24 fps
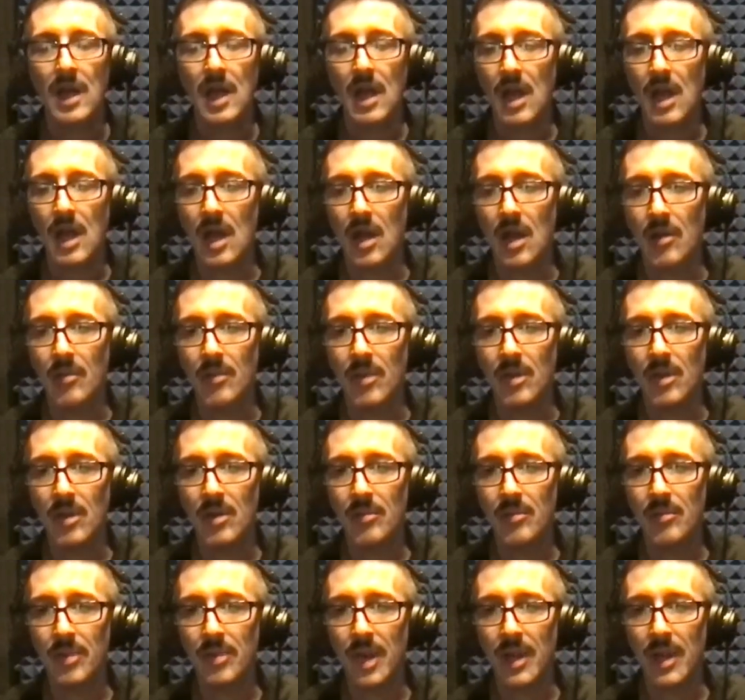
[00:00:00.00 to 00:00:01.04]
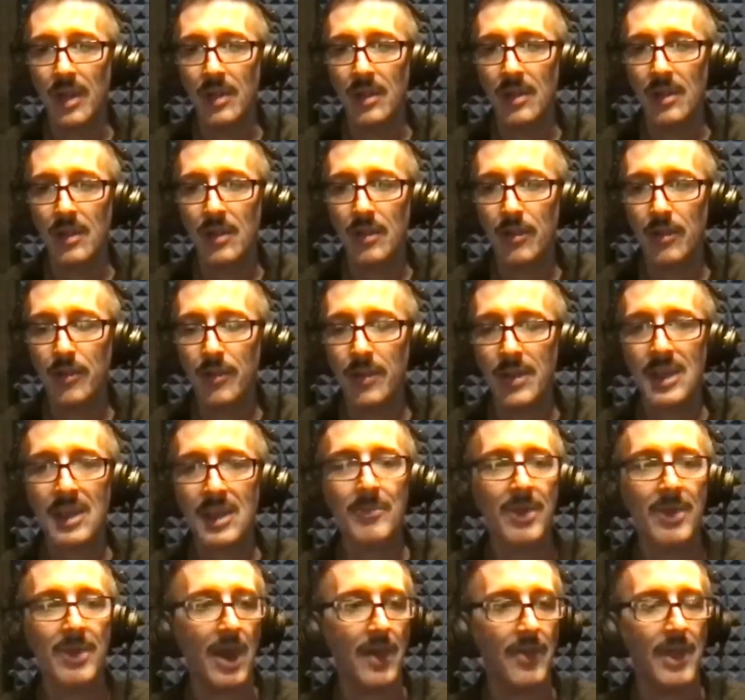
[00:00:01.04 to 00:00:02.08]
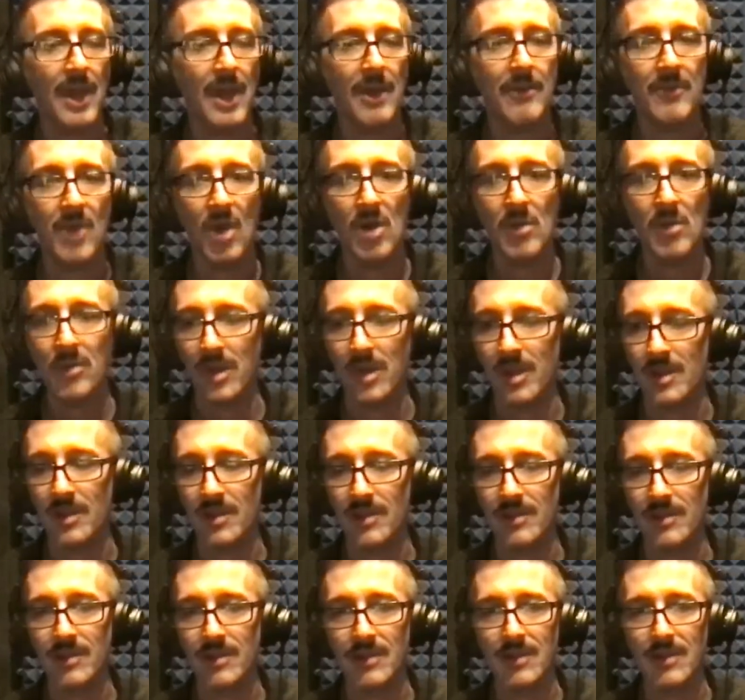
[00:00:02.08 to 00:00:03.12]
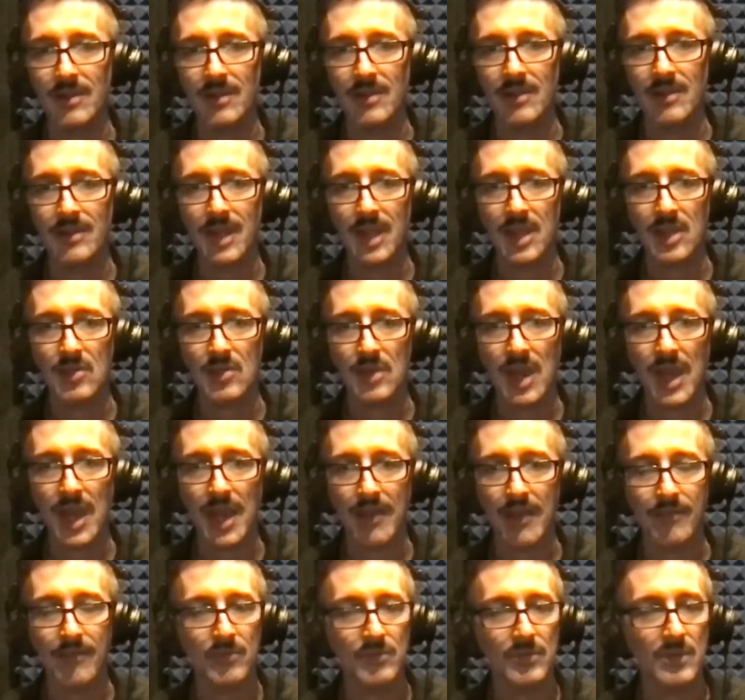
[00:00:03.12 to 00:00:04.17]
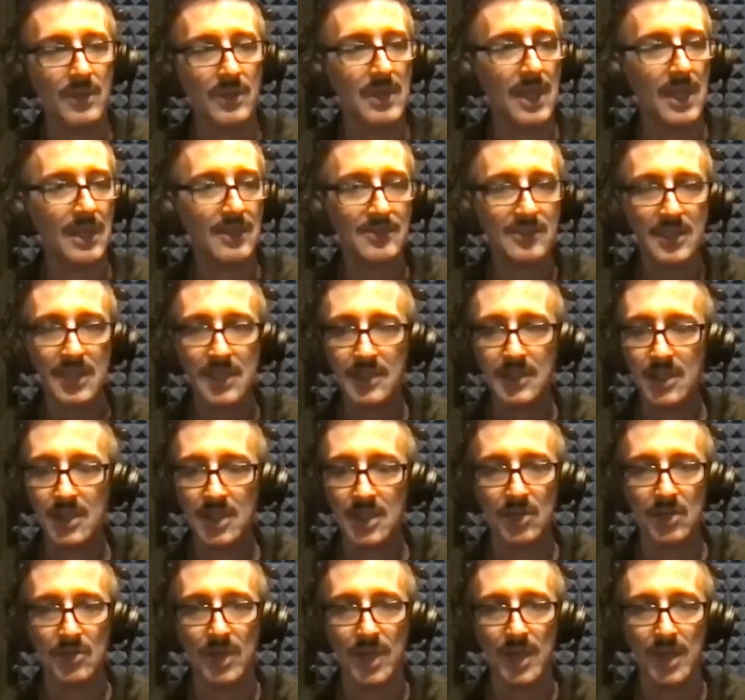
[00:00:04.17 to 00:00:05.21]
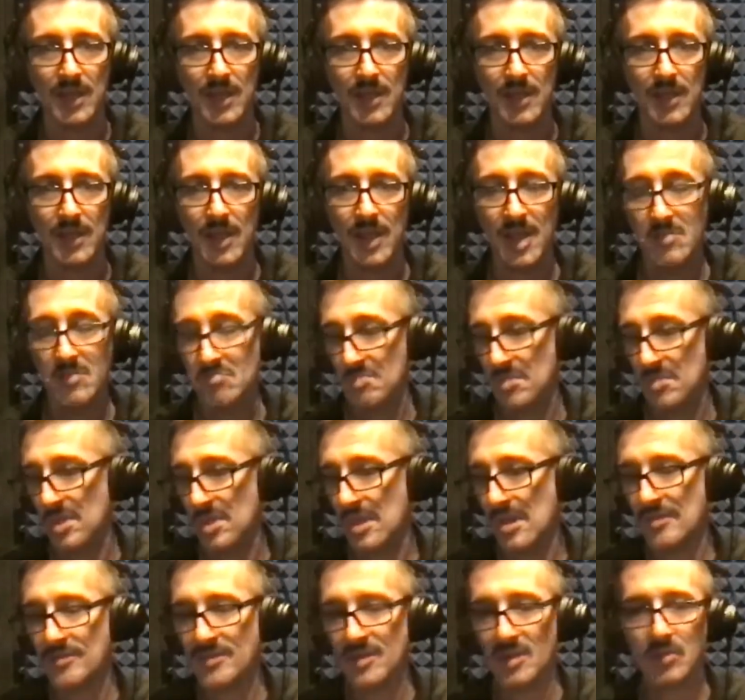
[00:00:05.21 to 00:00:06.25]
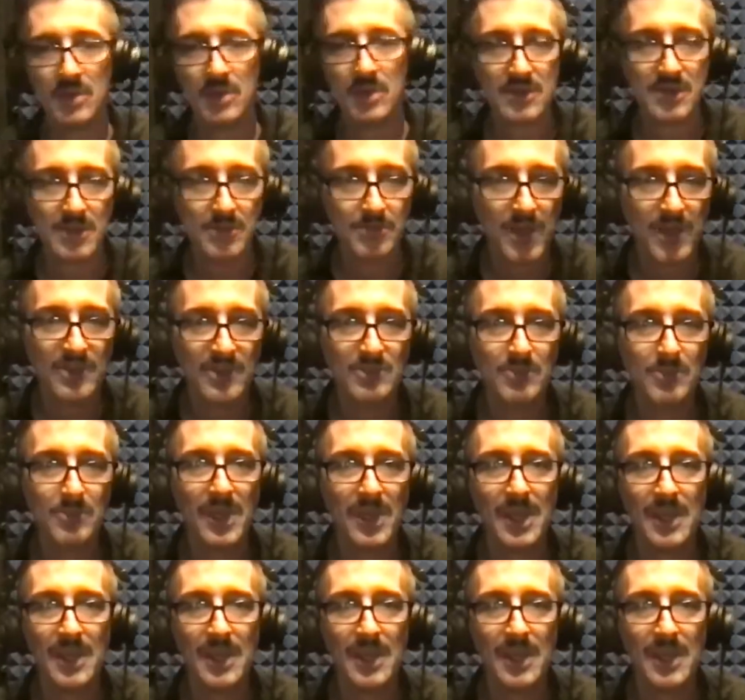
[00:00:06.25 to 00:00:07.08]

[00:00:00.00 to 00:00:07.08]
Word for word: But think about that moment that you have, the next gig that you're in. Is it with the best